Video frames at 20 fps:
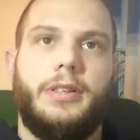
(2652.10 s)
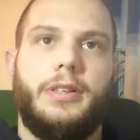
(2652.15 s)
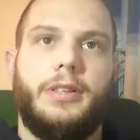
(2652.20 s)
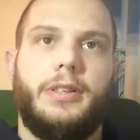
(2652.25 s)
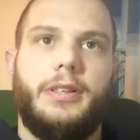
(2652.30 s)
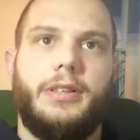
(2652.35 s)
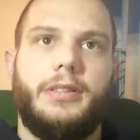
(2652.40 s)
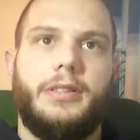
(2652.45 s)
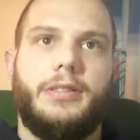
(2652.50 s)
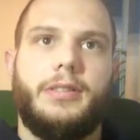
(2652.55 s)

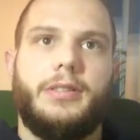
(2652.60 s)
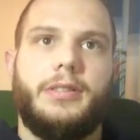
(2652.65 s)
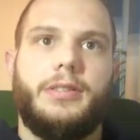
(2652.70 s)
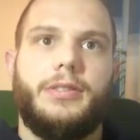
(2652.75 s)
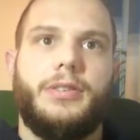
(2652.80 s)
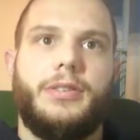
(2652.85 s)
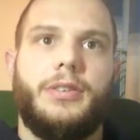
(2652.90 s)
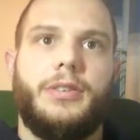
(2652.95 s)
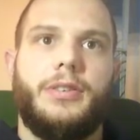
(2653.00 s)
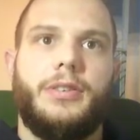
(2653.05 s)

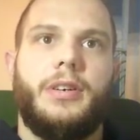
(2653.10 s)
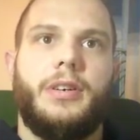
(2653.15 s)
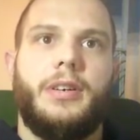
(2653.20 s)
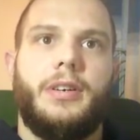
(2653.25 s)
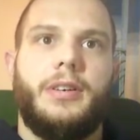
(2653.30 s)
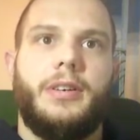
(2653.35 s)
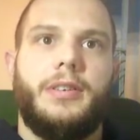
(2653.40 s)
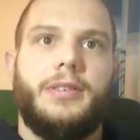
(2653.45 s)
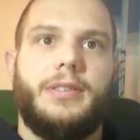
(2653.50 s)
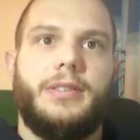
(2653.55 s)
Yes,
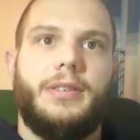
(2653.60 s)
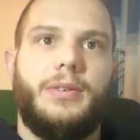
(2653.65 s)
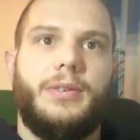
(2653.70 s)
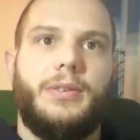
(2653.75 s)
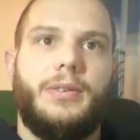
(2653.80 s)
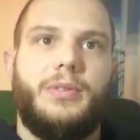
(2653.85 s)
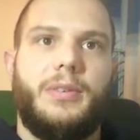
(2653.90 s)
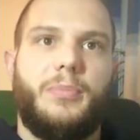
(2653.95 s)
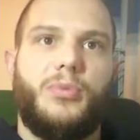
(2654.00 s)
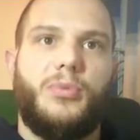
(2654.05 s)

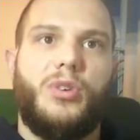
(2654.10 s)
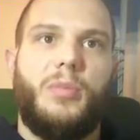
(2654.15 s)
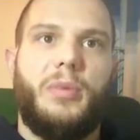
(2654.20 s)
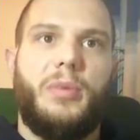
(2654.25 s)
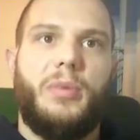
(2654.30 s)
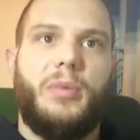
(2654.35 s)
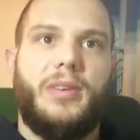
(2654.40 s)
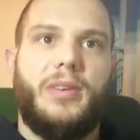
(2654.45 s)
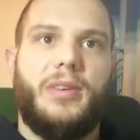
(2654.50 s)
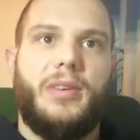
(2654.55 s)
so the
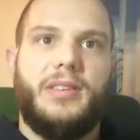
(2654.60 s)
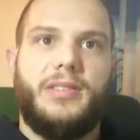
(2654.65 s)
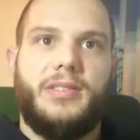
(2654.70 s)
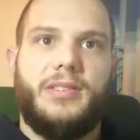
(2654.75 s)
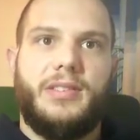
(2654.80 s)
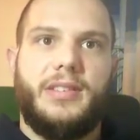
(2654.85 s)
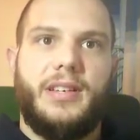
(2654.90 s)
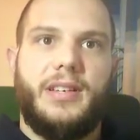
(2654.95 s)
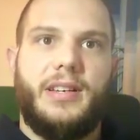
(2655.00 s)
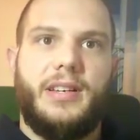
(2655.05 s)
problem
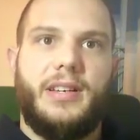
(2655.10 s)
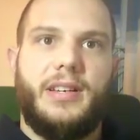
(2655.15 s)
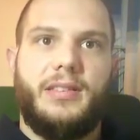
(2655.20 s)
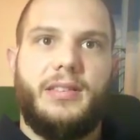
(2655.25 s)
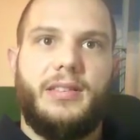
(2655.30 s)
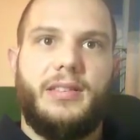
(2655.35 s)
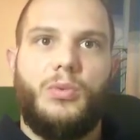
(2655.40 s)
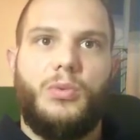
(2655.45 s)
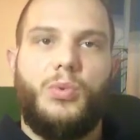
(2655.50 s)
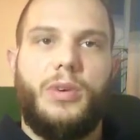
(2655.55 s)
is
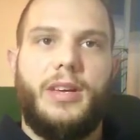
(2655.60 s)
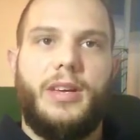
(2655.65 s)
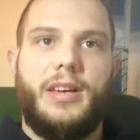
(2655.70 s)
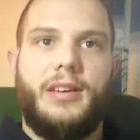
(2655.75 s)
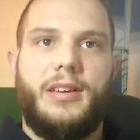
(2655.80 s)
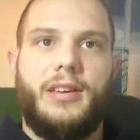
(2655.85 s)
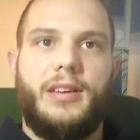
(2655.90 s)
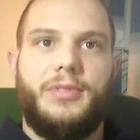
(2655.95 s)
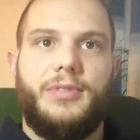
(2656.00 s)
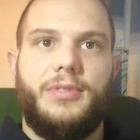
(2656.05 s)
that we
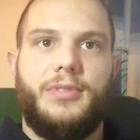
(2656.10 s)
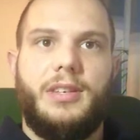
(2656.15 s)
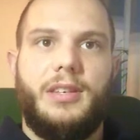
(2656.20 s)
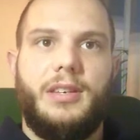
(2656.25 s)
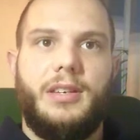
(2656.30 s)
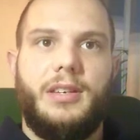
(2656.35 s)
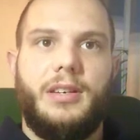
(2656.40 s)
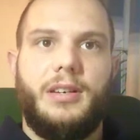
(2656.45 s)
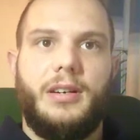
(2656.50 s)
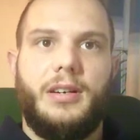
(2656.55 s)
have
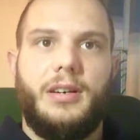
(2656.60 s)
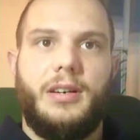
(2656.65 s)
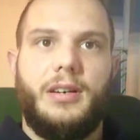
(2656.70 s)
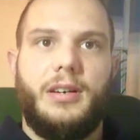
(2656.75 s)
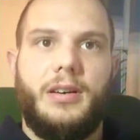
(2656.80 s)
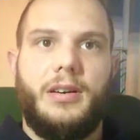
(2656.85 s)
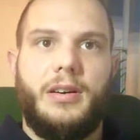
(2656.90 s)
here